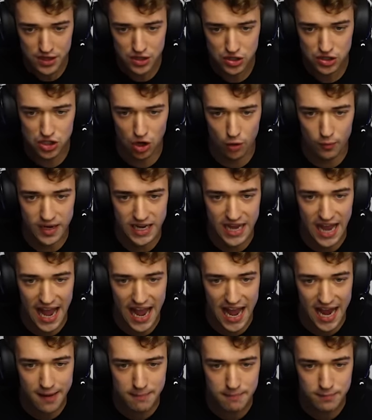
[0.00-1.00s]
So we
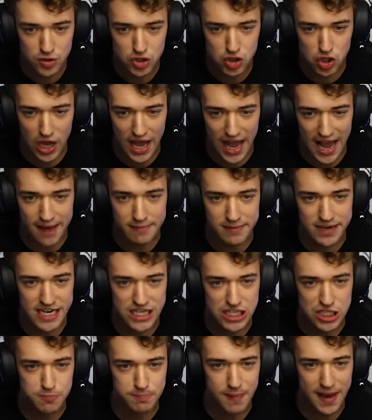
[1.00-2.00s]
aim to aim and
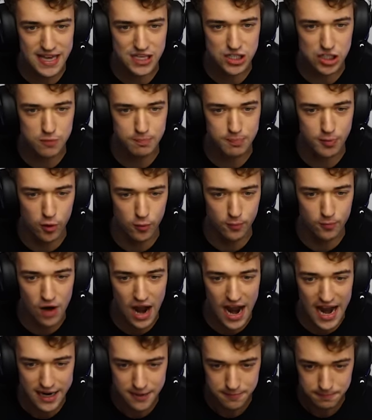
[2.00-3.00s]
then space to poop,
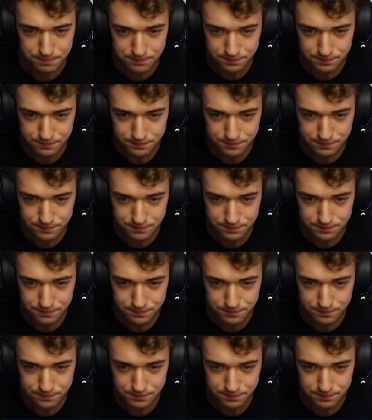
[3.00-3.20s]
right?